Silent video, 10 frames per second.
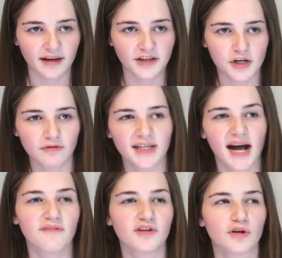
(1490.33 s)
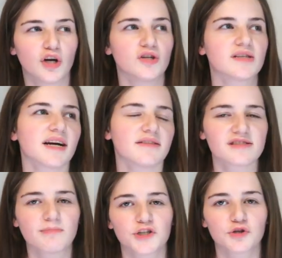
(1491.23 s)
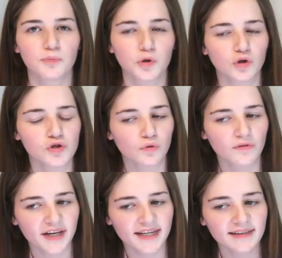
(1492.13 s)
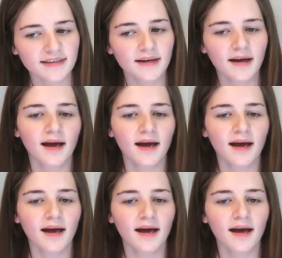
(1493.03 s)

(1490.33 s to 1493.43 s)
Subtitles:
You don't really have your own kind of special portal thing,